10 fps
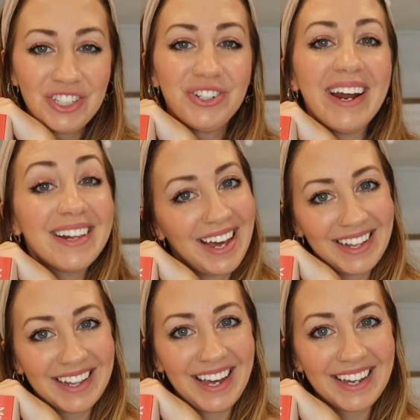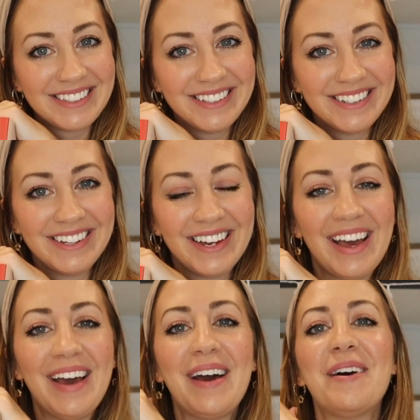tread lightly,
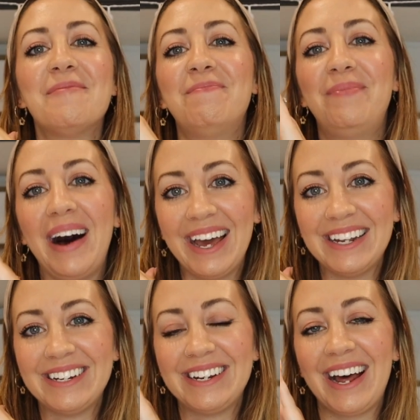but